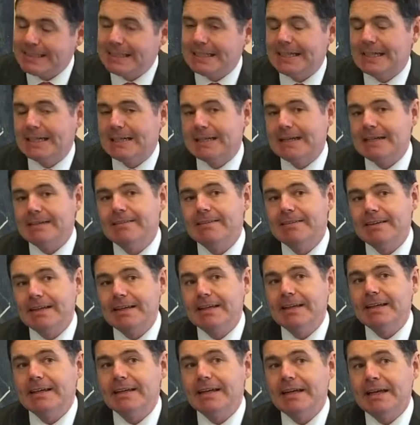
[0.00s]
And I
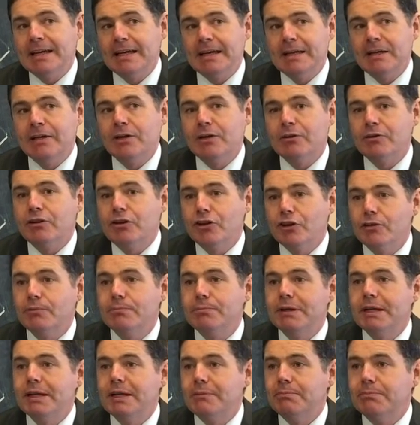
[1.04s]
think, young
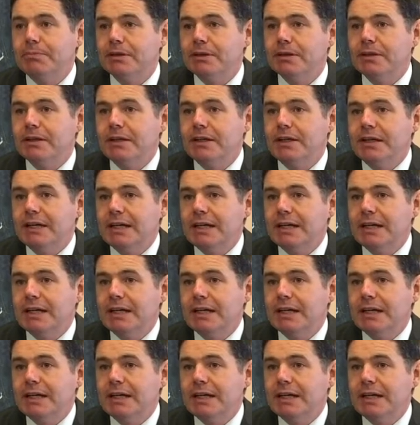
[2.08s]
people